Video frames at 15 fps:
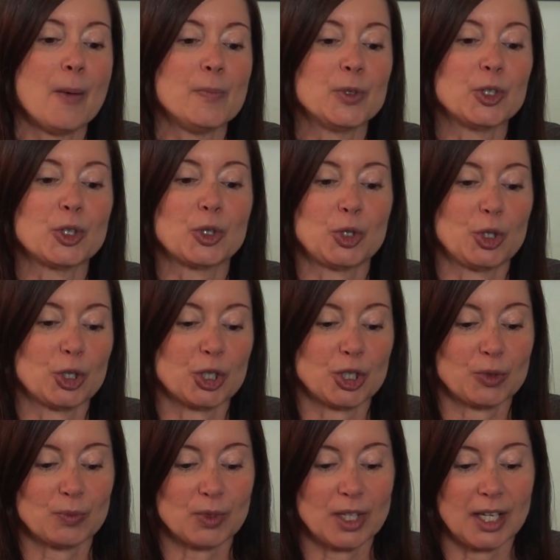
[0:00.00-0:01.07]
You're
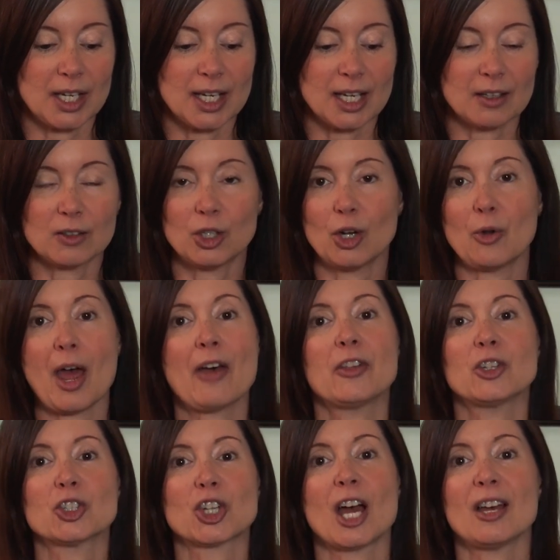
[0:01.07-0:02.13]
going to get, now that
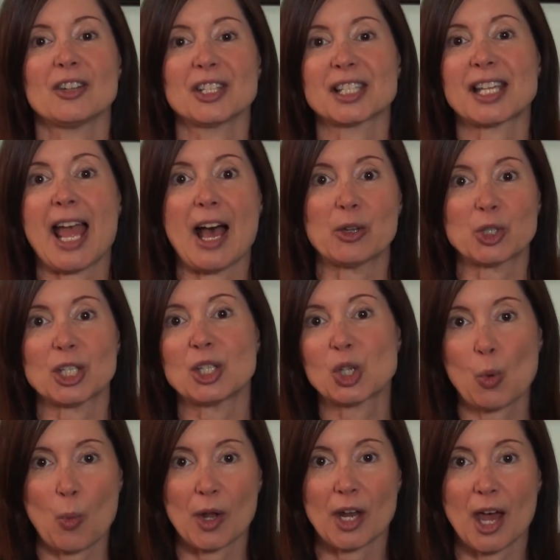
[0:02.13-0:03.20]
your child is counting to
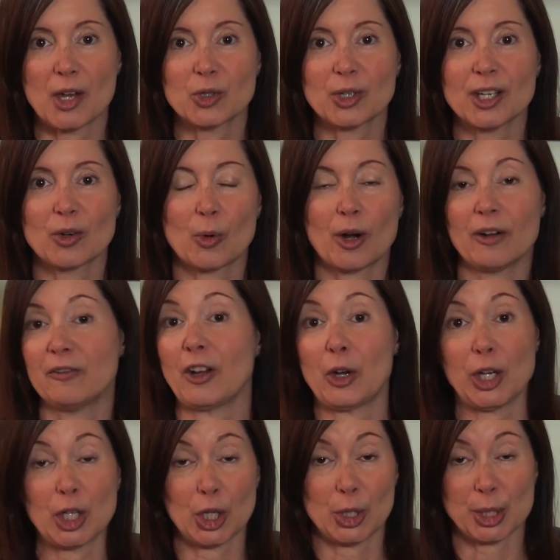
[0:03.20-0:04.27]
100 or
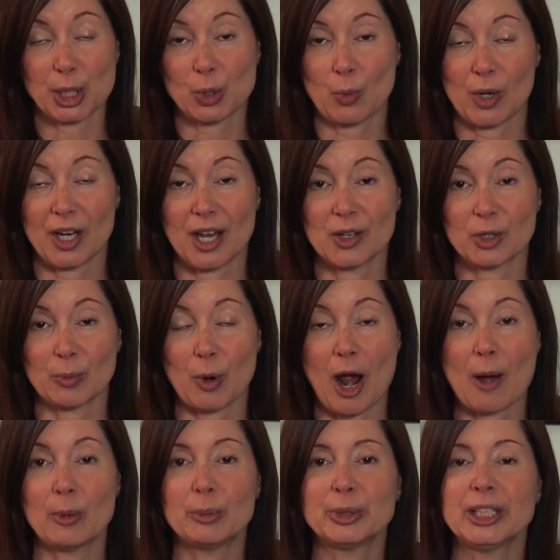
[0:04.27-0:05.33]
very close to 100
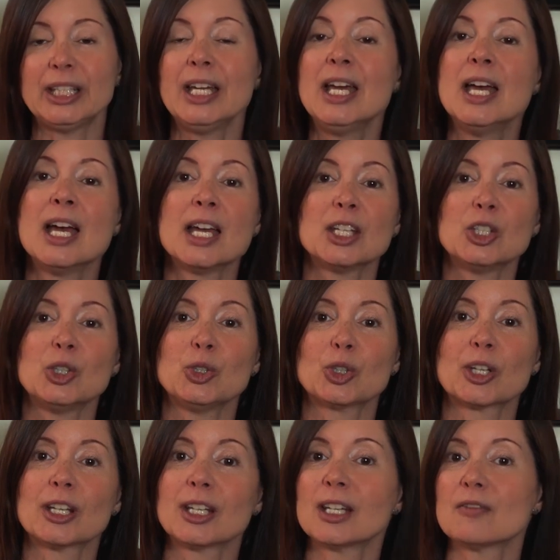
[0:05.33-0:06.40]
probably, you're
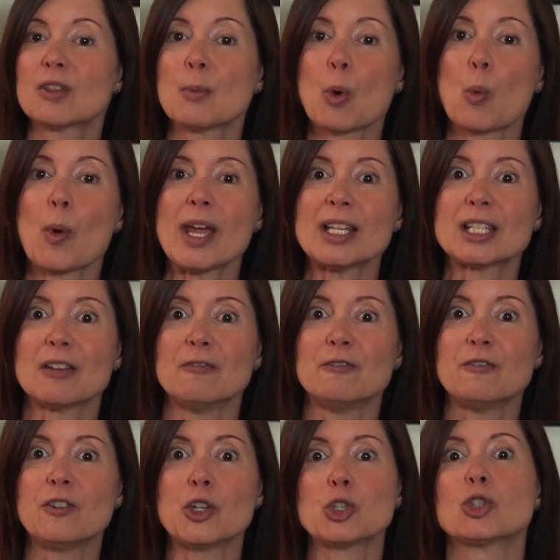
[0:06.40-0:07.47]
going to give them a way to
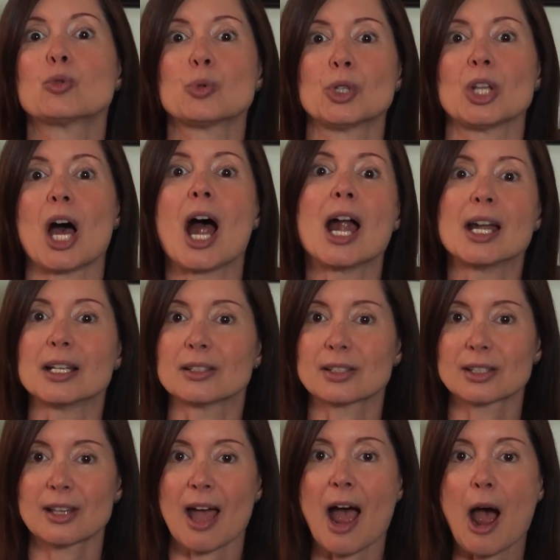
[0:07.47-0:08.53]

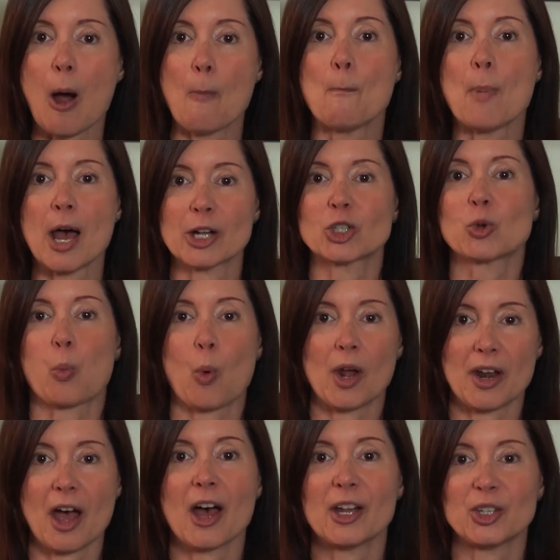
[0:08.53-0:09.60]
visualize how much
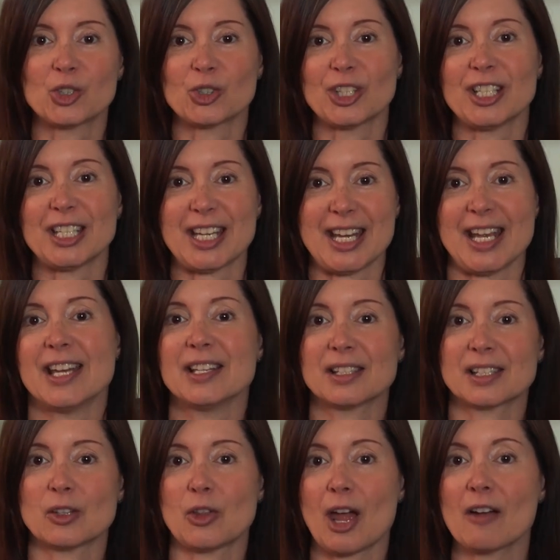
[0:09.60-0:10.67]
100
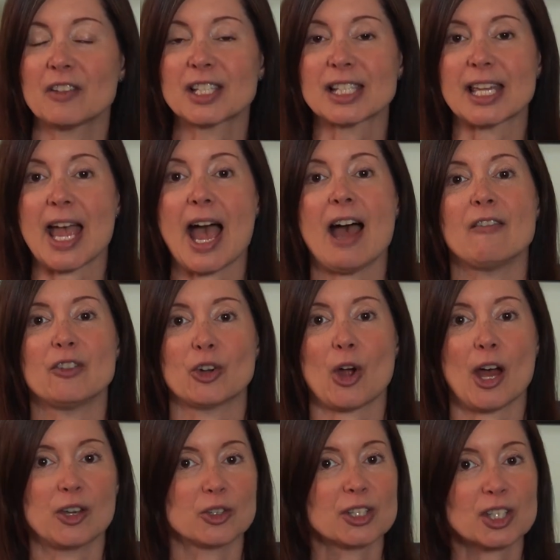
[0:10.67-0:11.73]
is. So they obviously have their
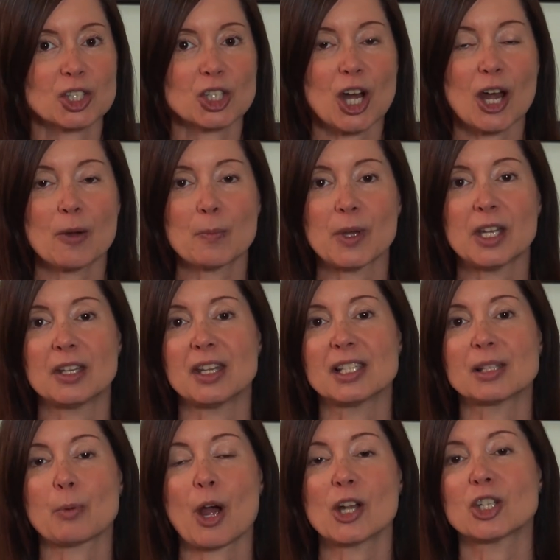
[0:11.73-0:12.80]
hundreds chart, but
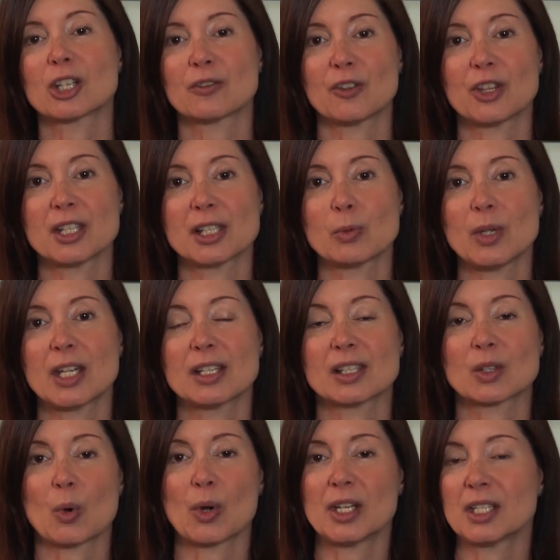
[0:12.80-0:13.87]
this project for this week is
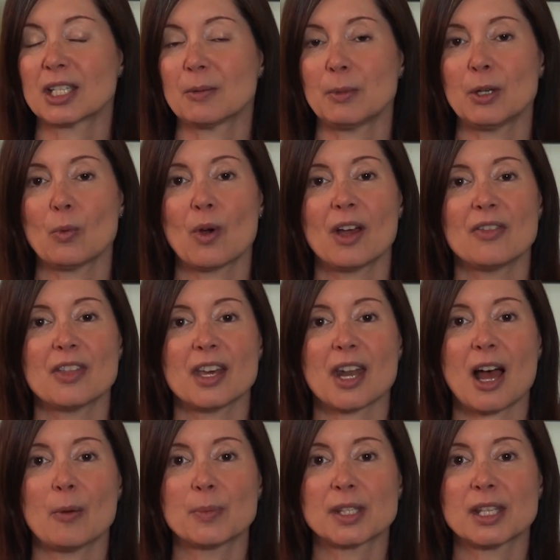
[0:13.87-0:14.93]
going to be one that
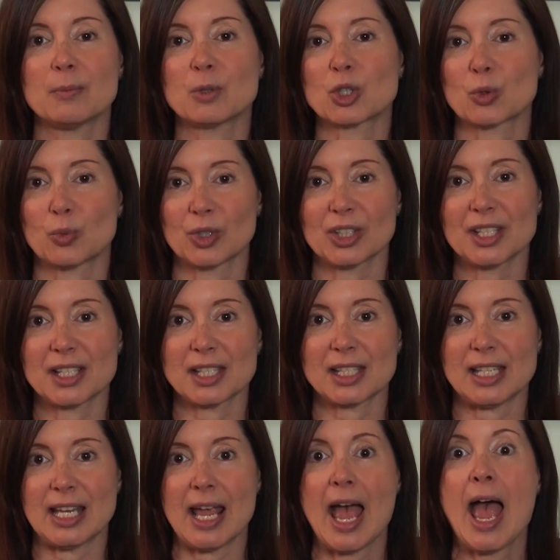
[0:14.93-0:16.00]
helps them to really
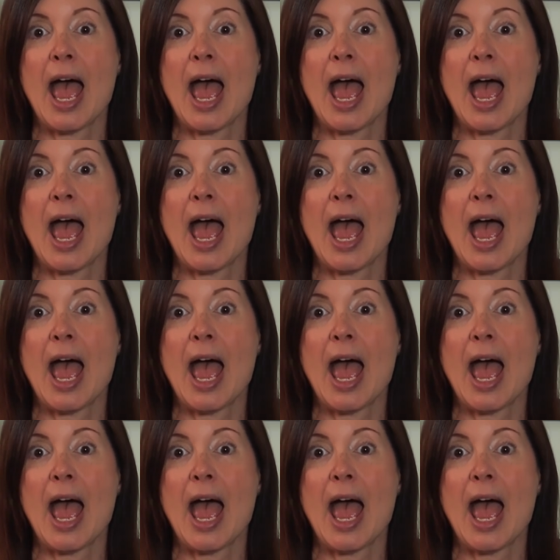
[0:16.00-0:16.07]
see